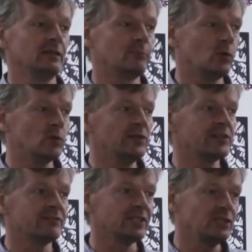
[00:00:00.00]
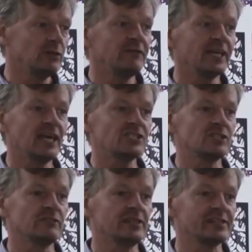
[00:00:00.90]
the importance of the
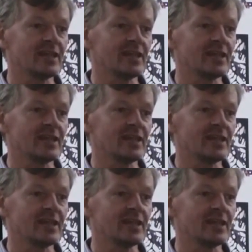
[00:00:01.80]
unification of the